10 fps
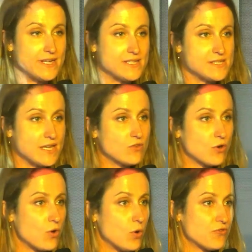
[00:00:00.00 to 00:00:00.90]
sector,
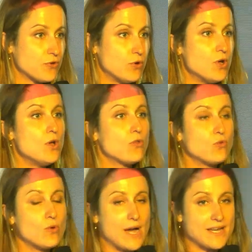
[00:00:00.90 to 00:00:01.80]
also
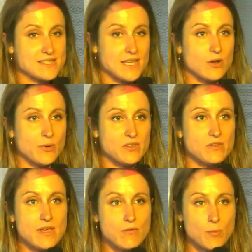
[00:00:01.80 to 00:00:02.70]
to accelerate the
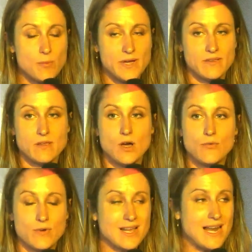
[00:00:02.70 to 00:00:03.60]
development
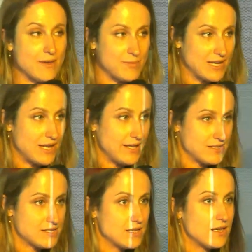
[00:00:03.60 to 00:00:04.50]
of a climate
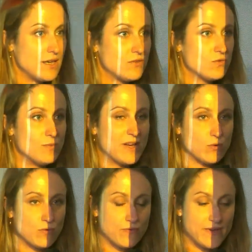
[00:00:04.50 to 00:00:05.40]
lens into
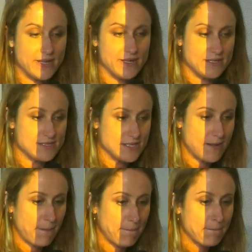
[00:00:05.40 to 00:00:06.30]
microfinance.
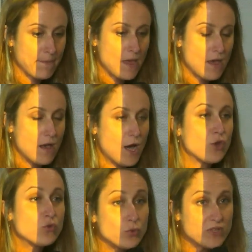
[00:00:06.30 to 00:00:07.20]
How
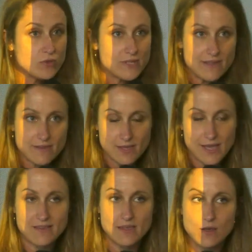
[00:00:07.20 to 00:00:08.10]
do we do that
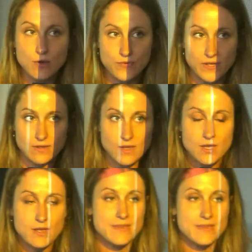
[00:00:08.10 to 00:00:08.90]
at Incofin? There